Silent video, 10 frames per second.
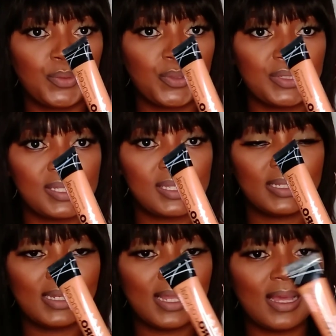
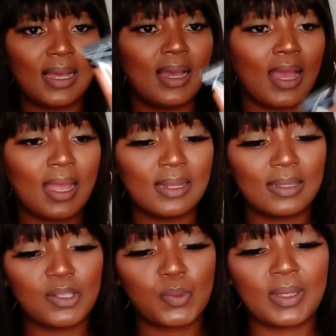Concealer, and
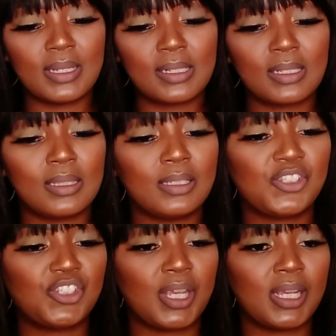this one is in the
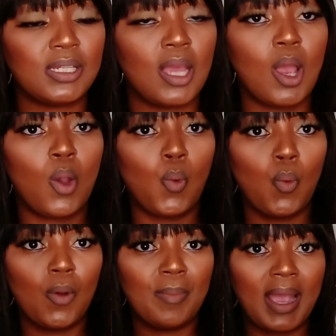shade
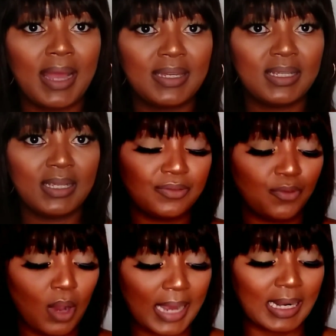Warm Honey
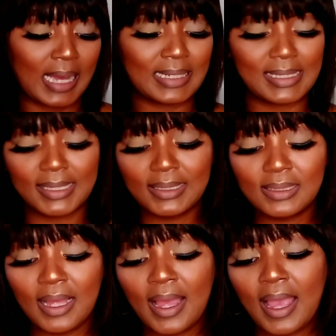for
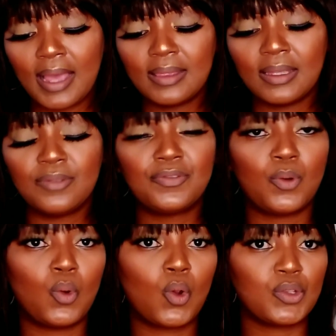highlighting. And then
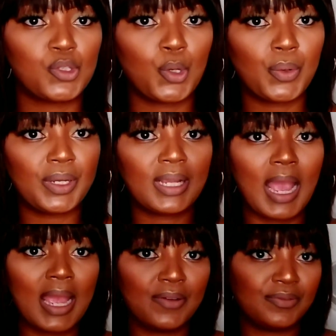for contouring
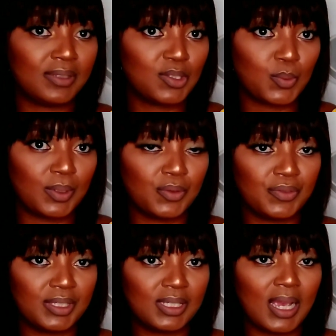I have this one
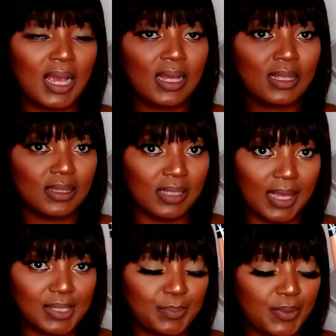over here, the
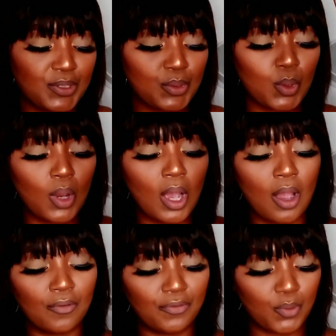Espresso,
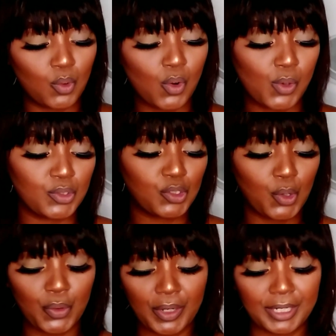for
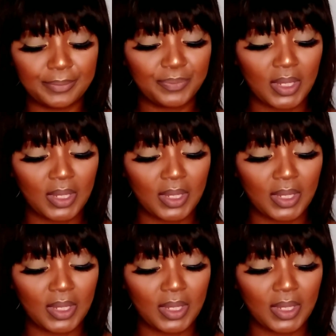contouring.